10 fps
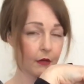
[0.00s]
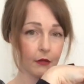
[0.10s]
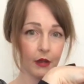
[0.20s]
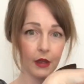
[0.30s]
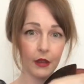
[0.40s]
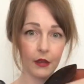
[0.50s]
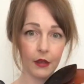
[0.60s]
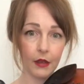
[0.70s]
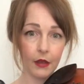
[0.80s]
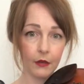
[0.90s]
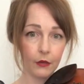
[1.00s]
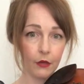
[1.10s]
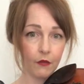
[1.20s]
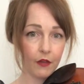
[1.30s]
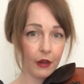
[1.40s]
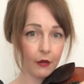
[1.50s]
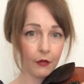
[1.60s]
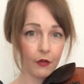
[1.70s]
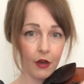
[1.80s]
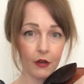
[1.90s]
okay? The fingers
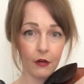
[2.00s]
guide